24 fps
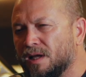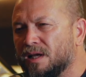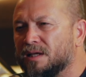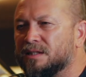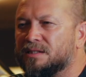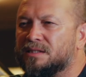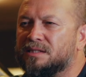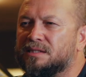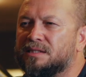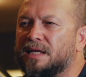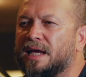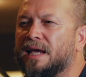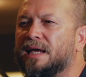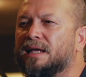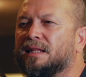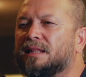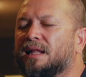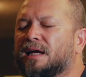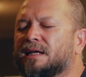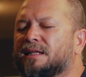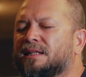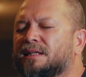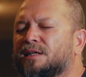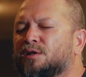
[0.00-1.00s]

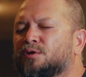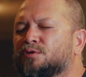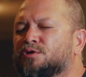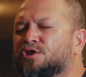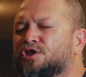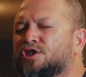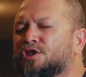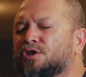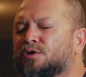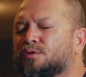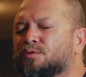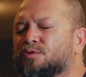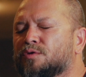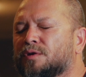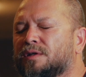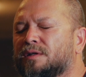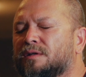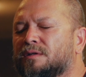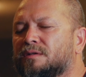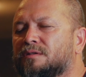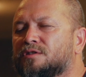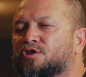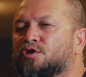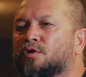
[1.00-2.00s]

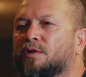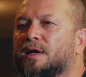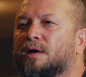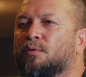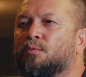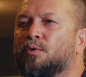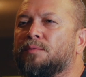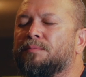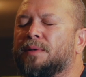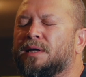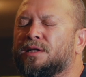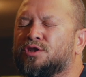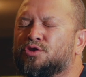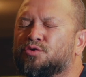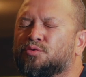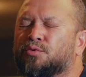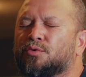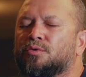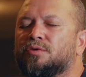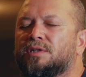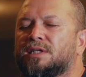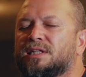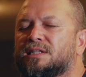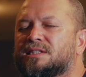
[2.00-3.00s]
so that we may
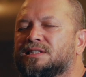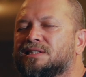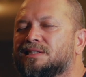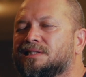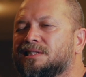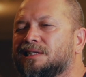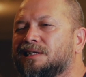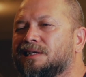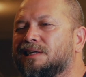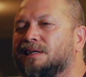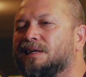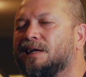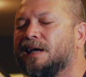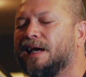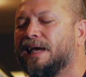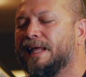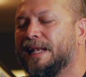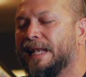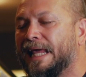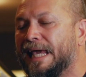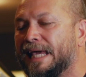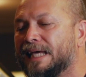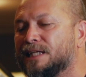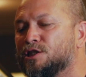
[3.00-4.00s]
truly see
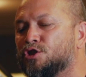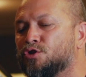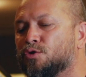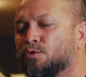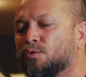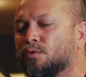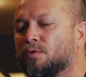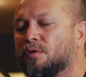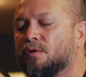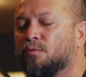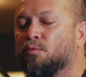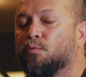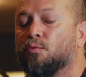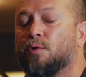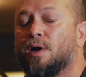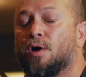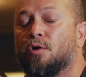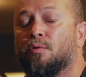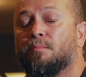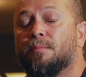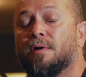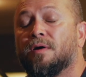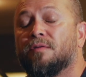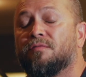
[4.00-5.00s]
and enter the
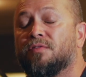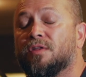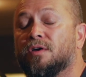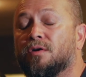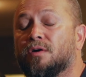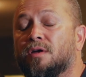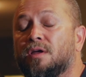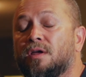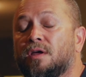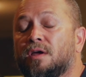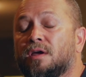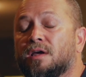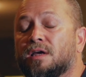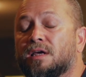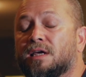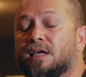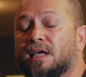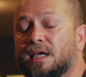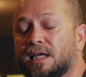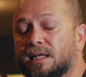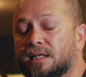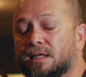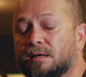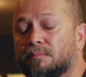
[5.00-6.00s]
realm of the
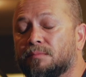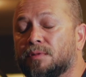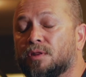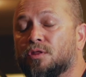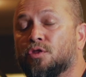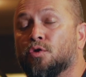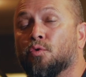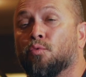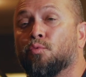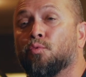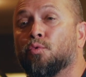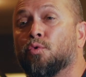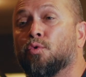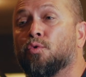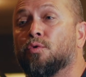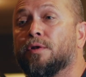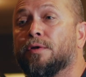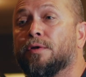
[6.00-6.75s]
kingdom, the rule